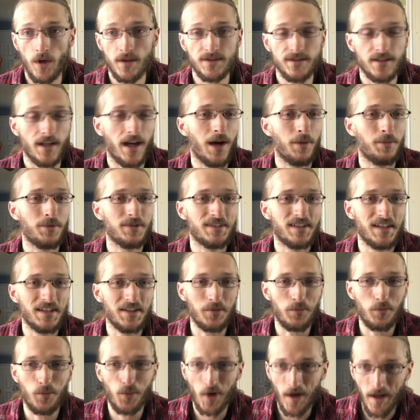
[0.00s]
stop and
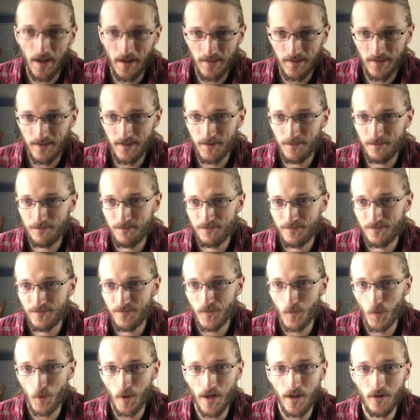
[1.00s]
take a breath,
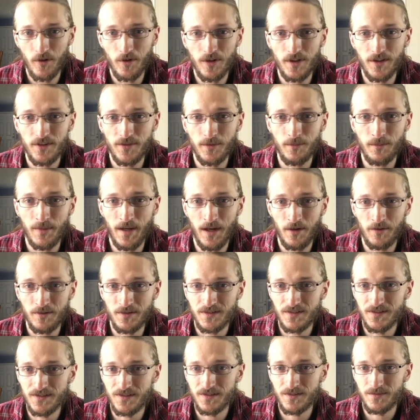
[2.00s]
when I look at the
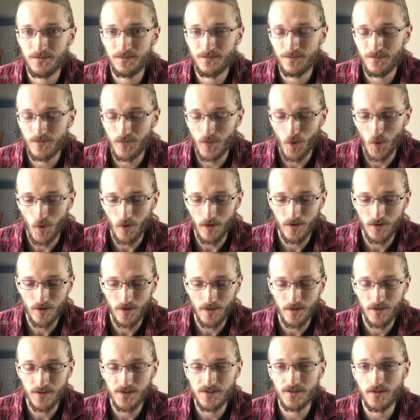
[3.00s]
mountains or a
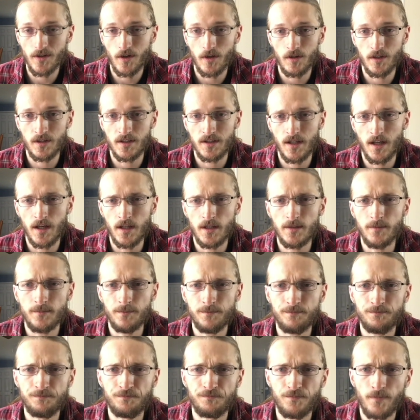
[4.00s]
clear starry night,
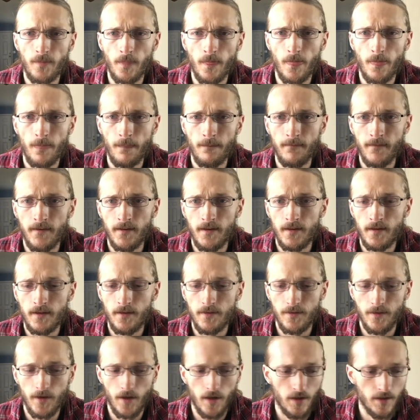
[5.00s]

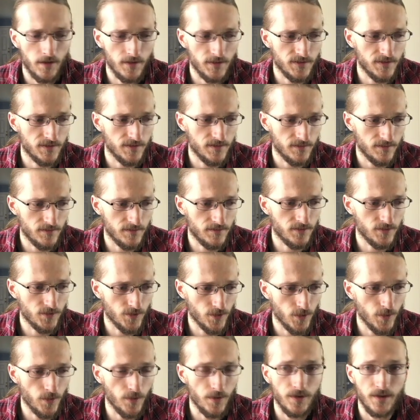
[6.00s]
the honest
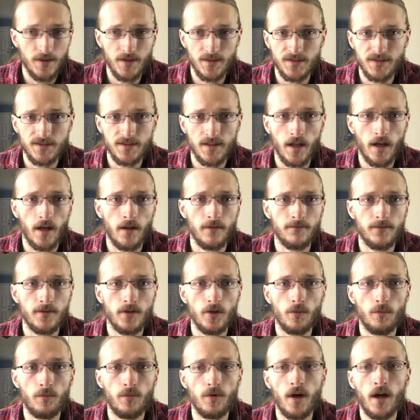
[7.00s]
truth is that I
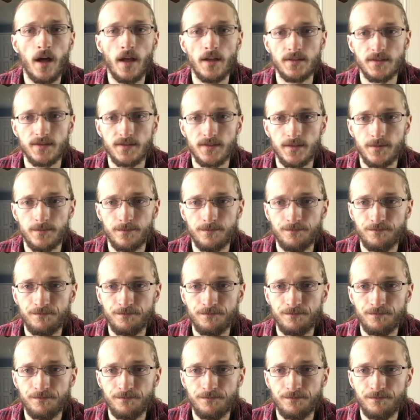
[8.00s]
feel blessed.